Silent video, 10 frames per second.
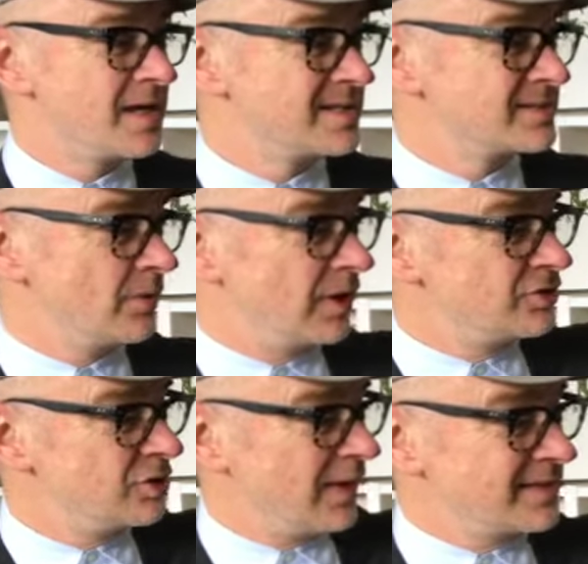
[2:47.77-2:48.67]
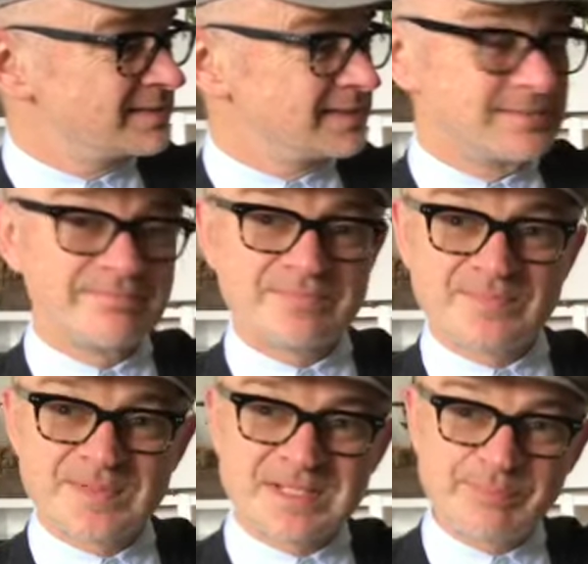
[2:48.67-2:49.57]
So I do actually
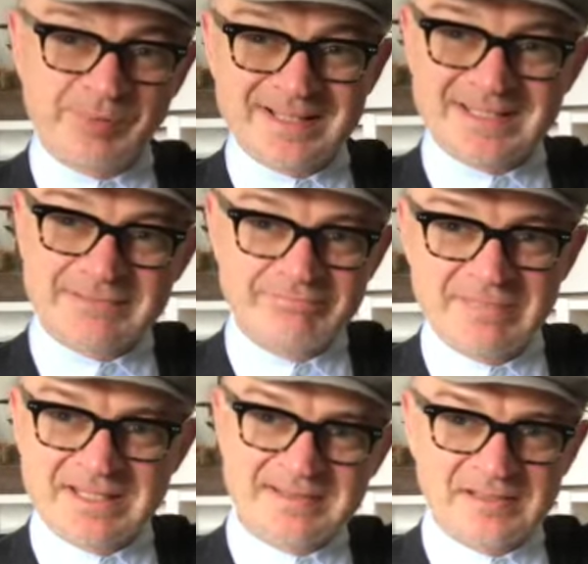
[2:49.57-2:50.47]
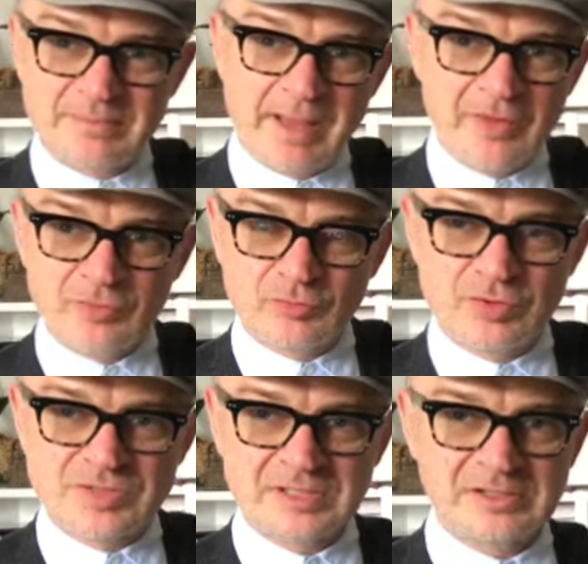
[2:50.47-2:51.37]
spritz and mist it about the
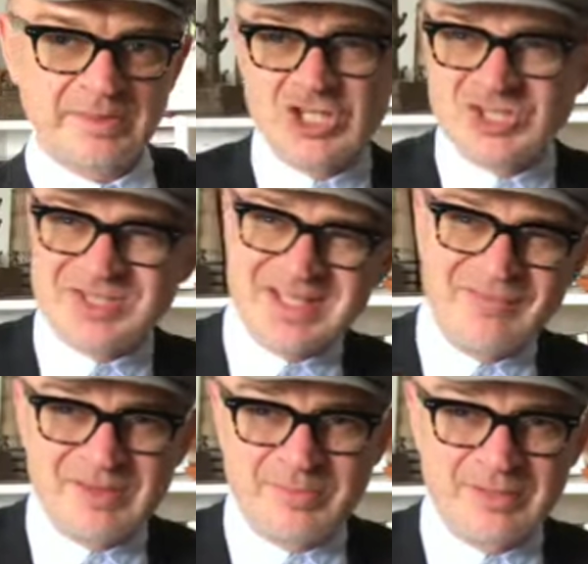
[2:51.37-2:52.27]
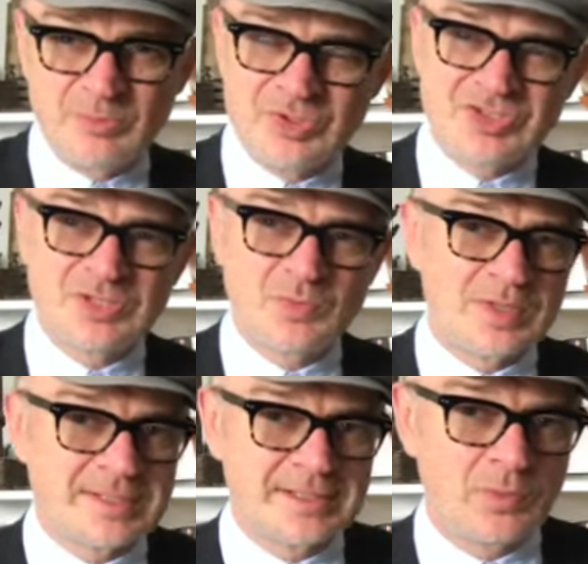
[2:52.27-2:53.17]
roots a little bit just to give it a bit of moisture
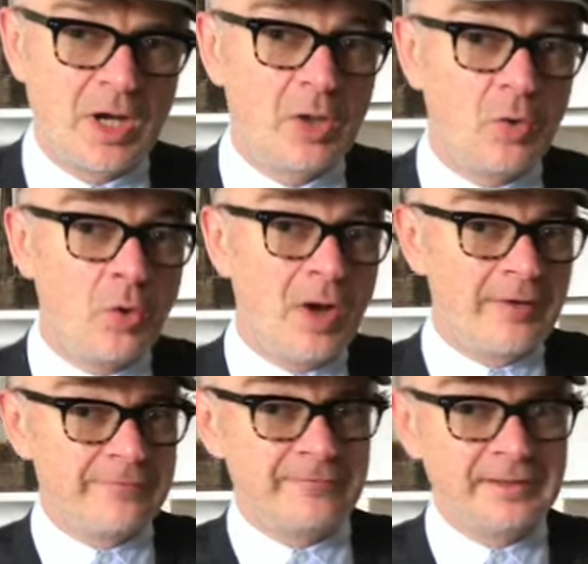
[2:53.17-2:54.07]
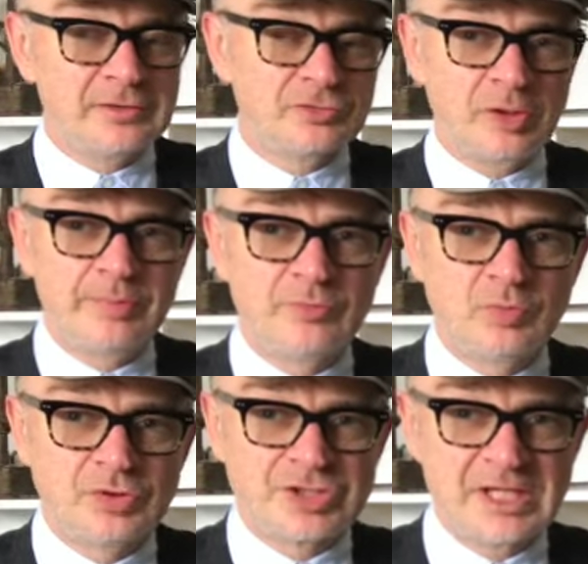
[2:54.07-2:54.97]
once in a while, or a little drop of
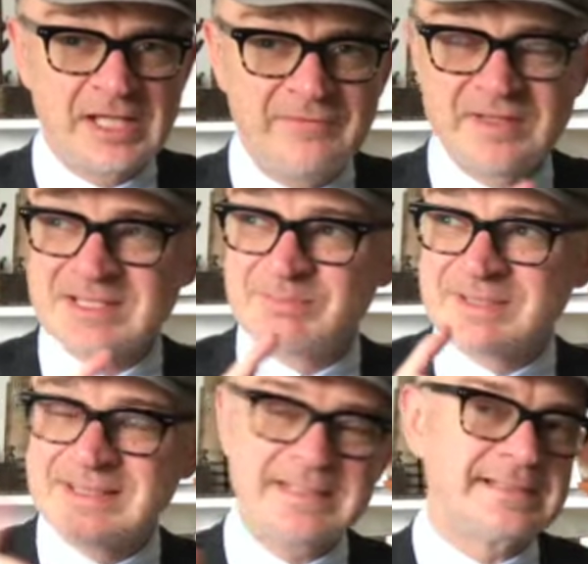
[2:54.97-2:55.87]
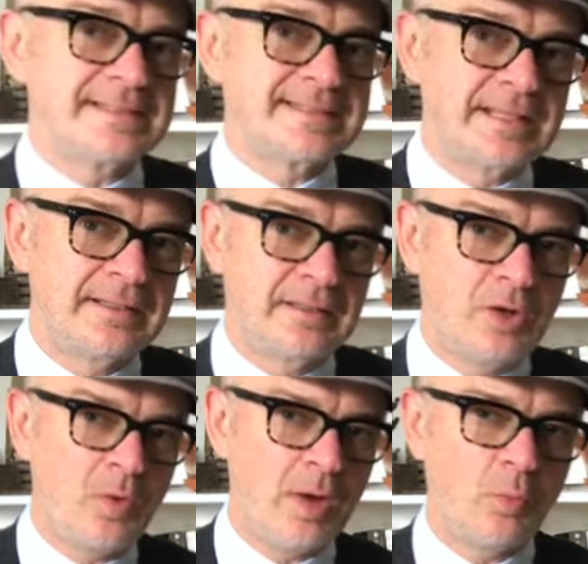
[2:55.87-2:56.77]
water if it's a particularly sunny and
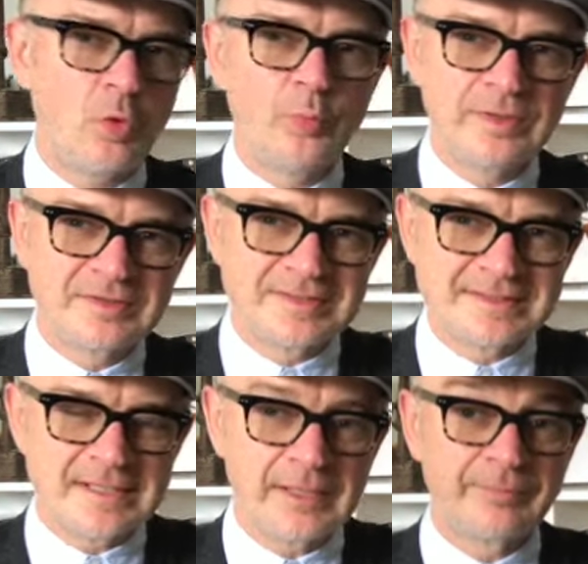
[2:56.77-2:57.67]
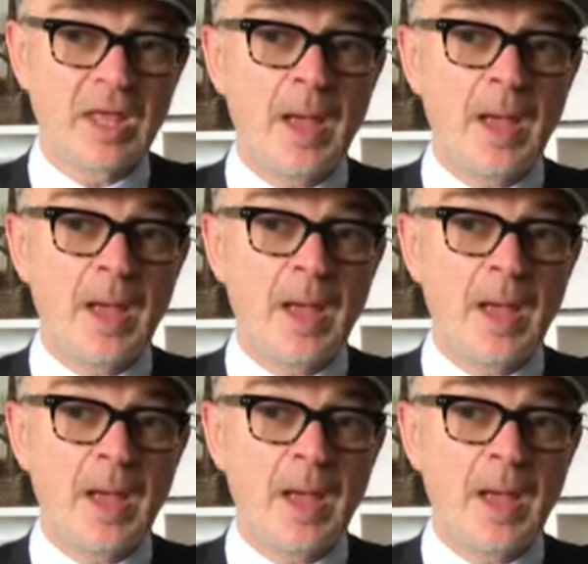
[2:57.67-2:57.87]
quite warm winter's day.